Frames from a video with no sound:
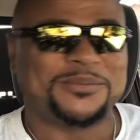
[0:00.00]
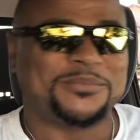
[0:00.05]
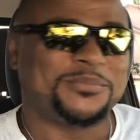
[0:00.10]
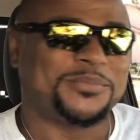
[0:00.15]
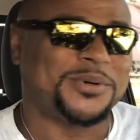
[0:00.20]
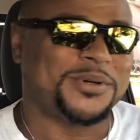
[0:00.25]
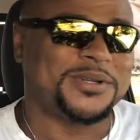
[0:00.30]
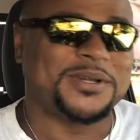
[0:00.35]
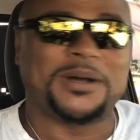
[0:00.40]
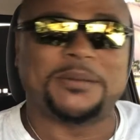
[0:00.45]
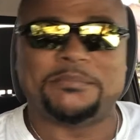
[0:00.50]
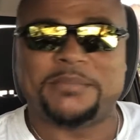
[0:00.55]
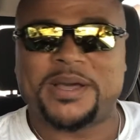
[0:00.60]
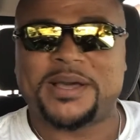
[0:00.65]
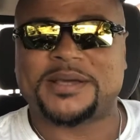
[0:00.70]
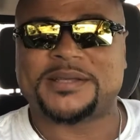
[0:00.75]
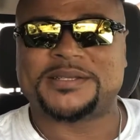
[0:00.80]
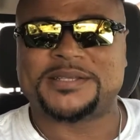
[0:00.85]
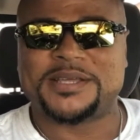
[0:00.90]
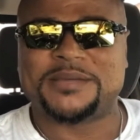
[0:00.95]
But a
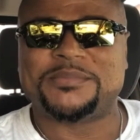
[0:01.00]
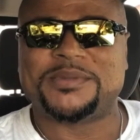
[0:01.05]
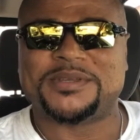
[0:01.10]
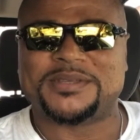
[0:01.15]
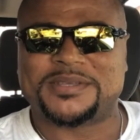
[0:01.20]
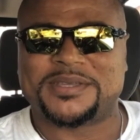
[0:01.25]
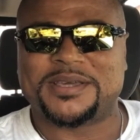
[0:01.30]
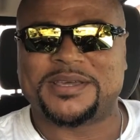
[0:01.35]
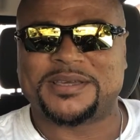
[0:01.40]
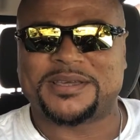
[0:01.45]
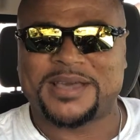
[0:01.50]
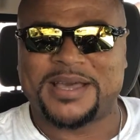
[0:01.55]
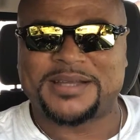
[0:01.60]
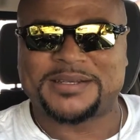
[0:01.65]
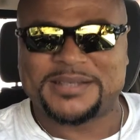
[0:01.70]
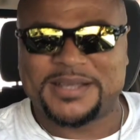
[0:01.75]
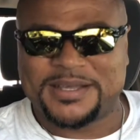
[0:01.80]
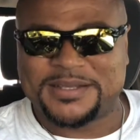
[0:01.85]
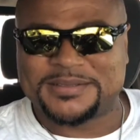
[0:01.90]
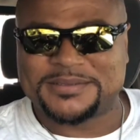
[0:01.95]
macadamia cake at
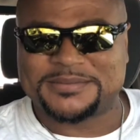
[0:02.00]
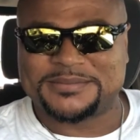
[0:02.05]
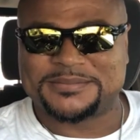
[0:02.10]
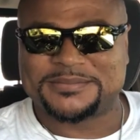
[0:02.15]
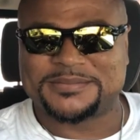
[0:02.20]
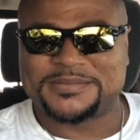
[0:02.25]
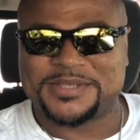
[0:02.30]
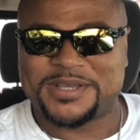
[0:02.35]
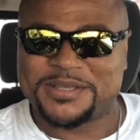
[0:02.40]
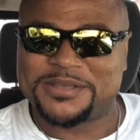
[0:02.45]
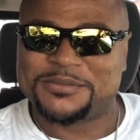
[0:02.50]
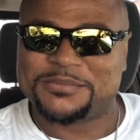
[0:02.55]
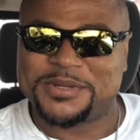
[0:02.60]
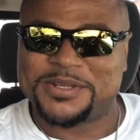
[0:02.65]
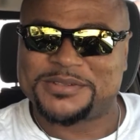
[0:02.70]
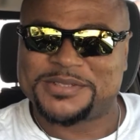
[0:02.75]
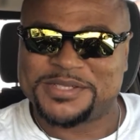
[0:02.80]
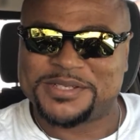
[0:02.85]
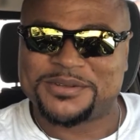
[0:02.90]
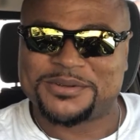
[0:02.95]
that. Can you
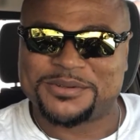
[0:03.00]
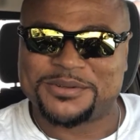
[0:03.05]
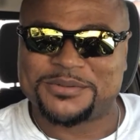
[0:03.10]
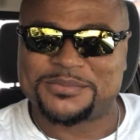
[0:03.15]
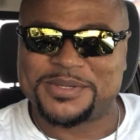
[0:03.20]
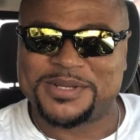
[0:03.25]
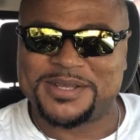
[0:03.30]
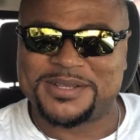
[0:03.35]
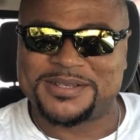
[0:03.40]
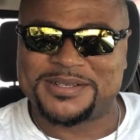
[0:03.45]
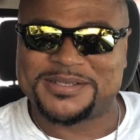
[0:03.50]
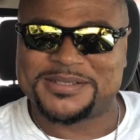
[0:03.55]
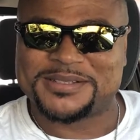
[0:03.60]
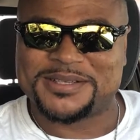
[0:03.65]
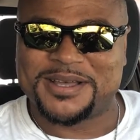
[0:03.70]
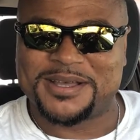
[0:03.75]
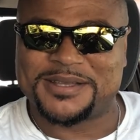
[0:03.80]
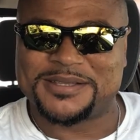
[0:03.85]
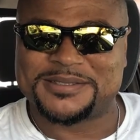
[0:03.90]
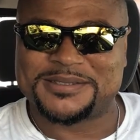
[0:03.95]
believe she gonna do me like this,
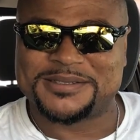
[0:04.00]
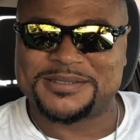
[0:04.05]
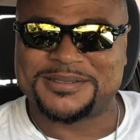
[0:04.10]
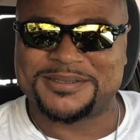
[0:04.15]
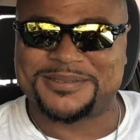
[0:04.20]
guys?